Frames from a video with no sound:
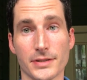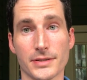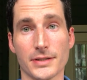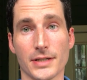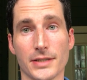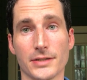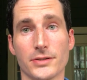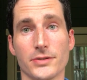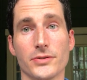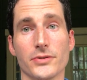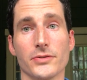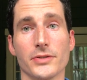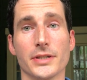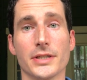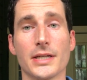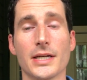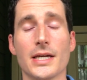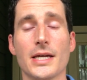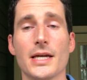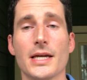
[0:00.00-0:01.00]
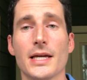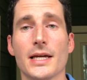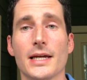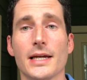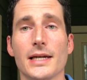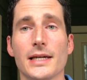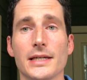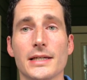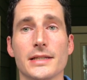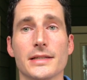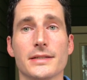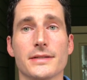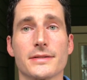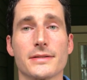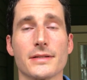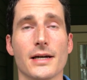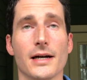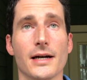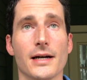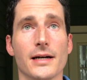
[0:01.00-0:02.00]
say to do it
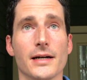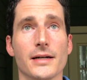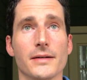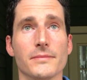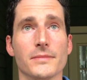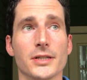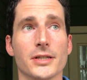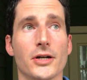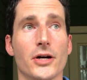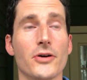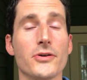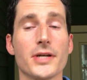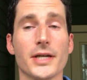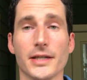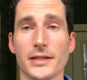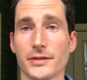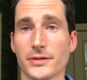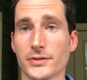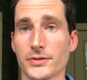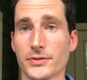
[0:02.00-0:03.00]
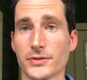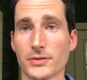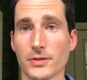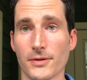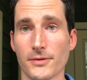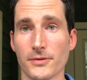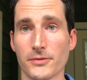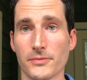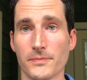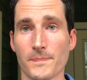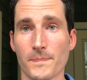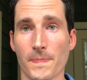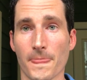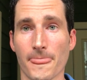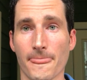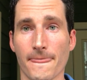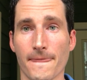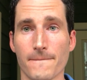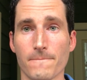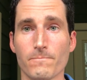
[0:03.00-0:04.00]
is, okay, so
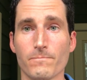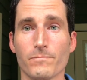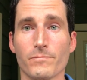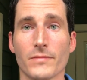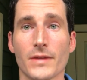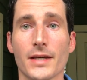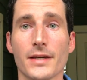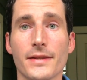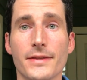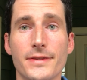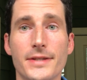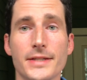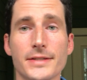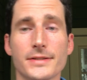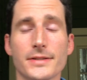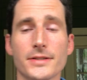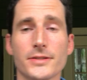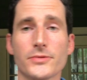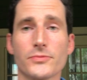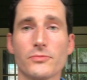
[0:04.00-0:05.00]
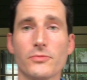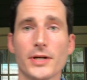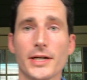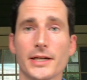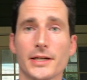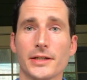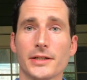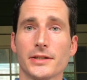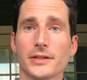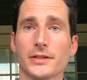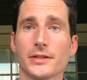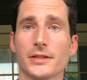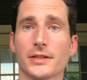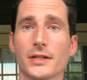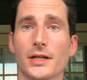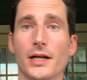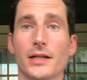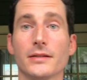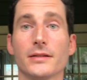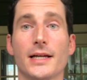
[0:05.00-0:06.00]
this is where
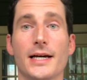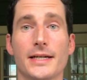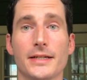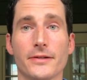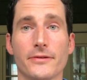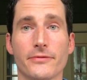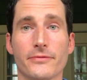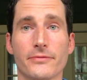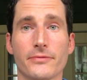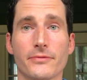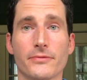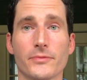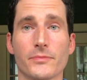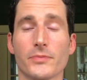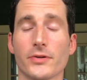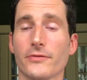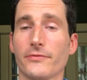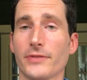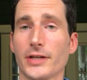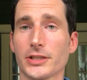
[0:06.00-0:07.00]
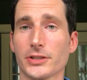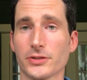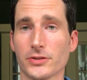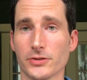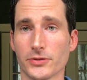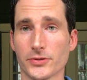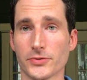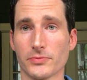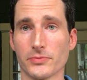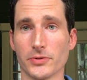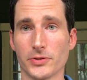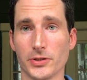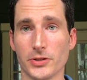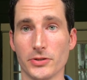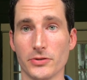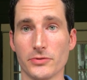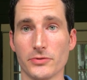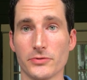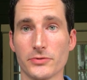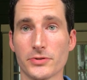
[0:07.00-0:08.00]
a lot of professionals will
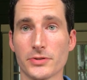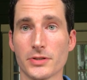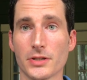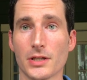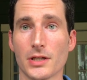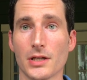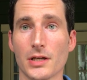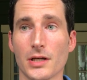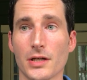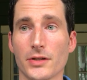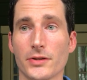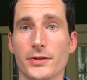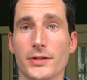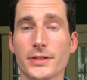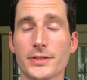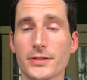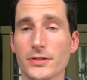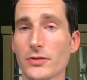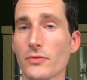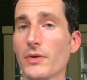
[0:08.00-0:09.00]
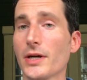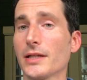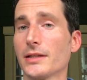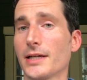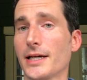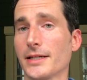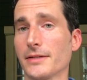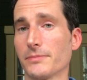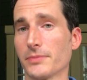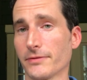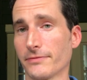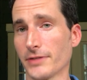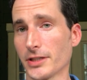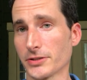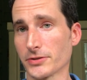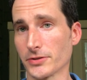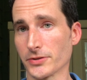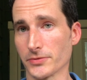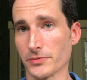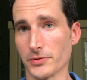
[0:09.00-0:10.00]
use, this is the way a lot of
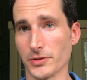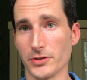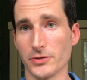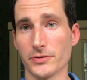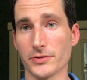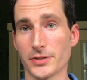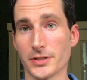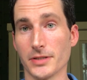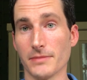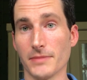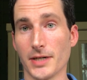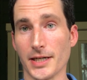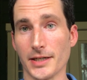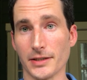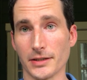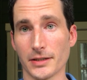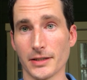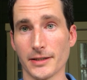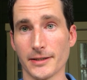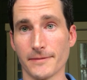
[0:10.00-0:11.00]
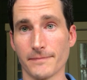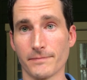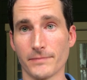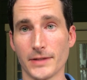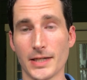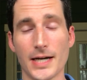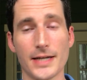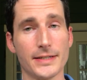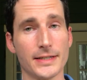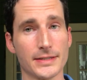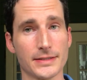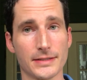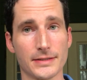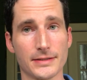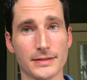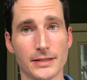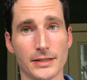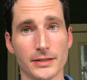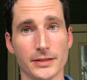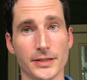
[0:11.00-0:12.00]
professionals will use Mnemonica. Not
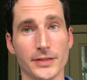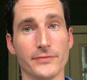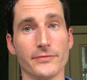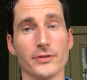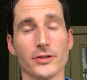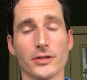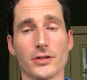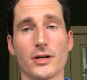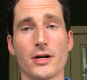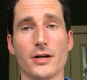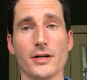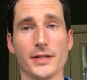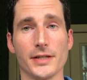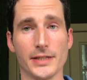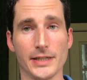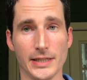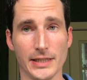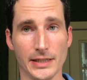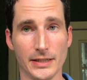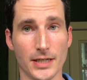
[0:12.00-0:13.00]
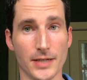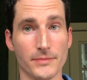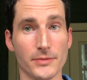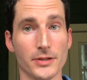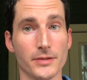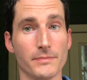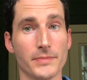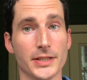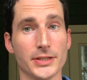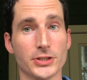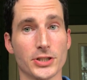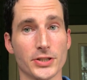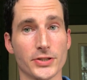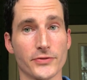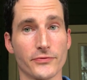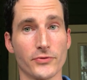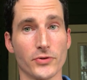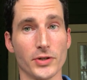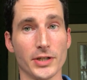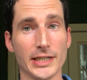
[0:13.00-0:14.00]
necessarily for a card at any number, but
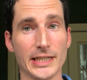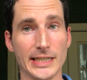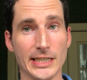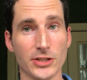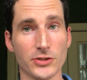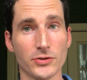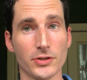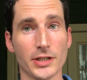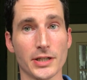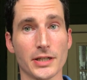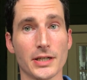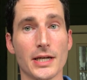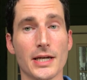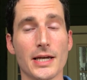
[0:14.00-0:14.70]
just for any trick.